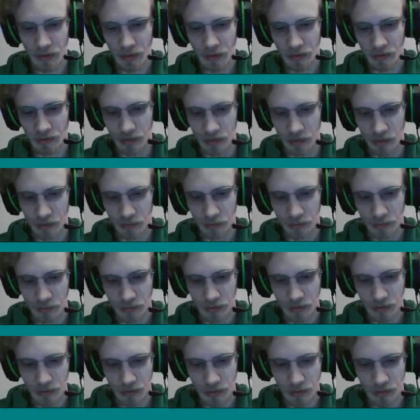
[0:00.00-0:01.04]
So
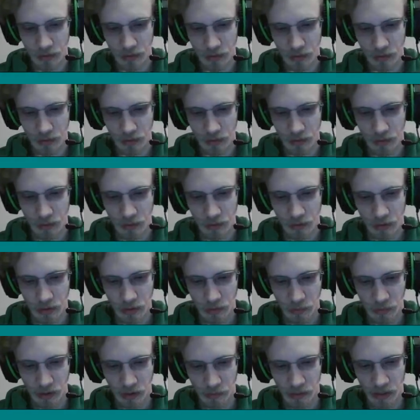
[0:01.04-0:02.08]

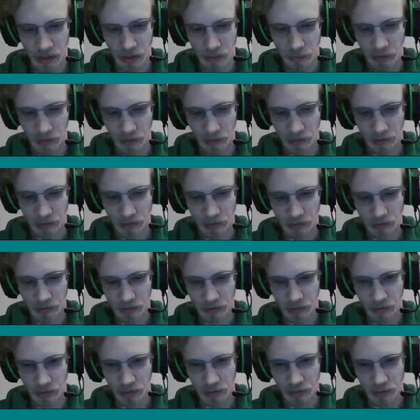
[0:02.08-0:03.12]
I'm gonna be animating like
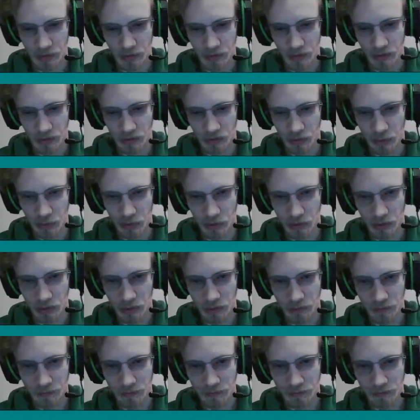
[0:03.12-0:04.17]
this part.